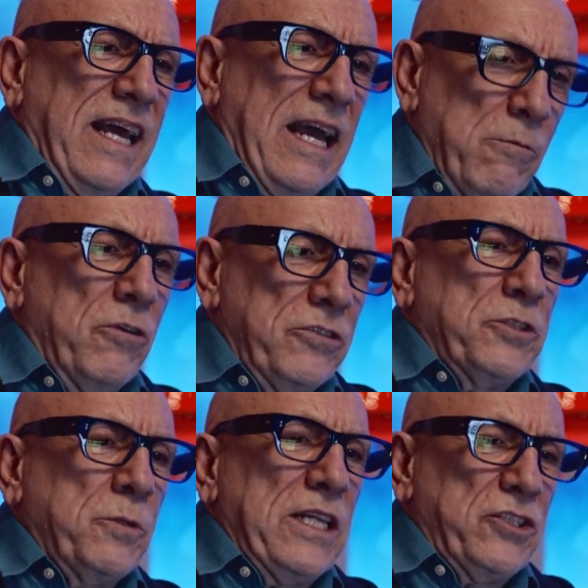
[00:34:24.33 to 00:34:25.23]
I want
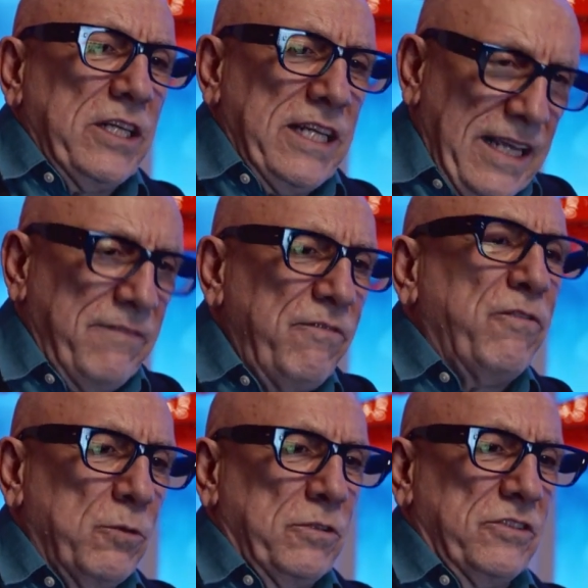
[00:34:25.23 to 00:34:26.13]
to actually
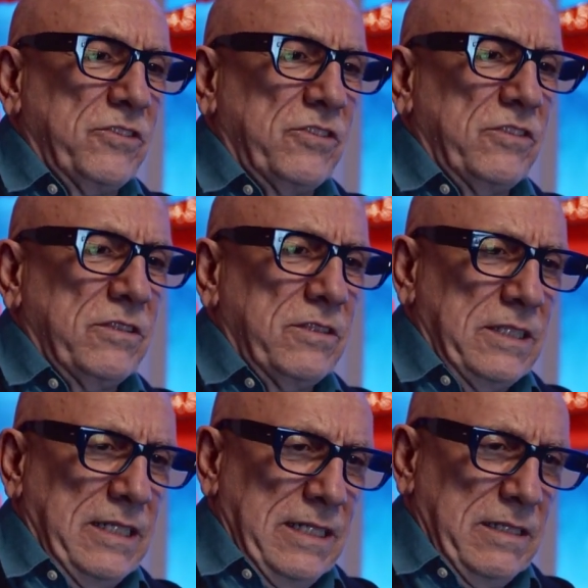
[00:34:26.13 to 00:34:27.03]
influence
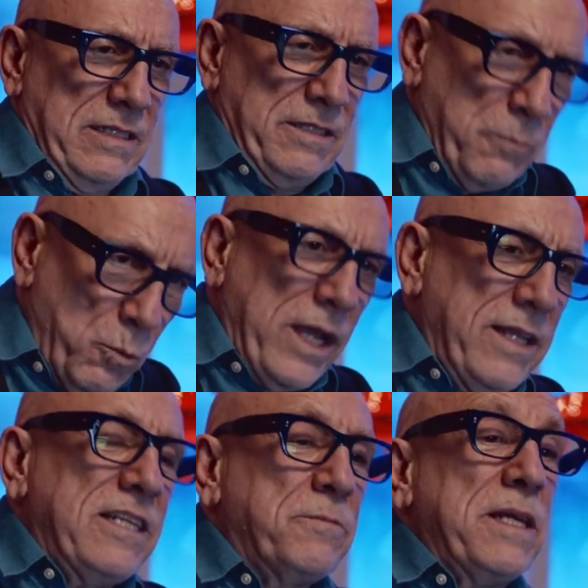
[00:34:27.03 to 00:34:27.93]
the way
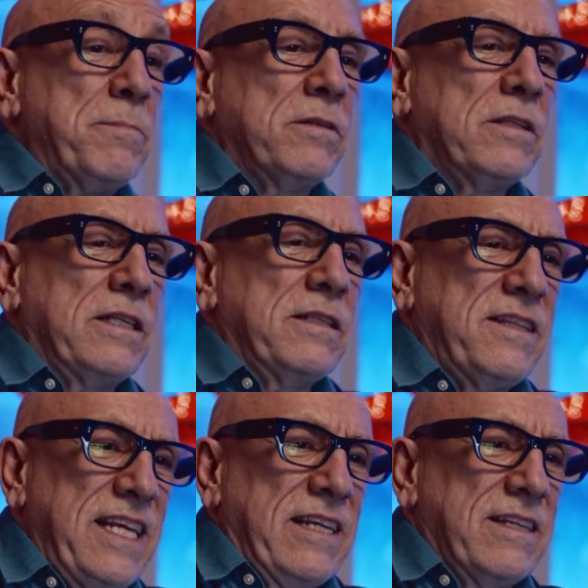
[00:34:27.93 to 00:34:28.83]
these people
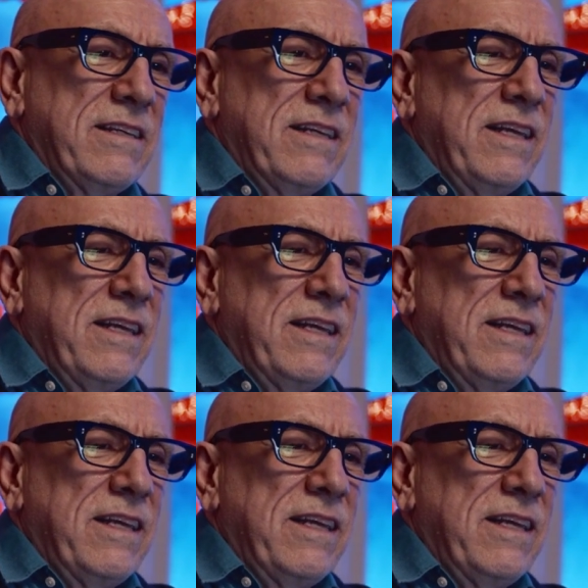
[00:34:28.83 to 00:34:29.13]
think.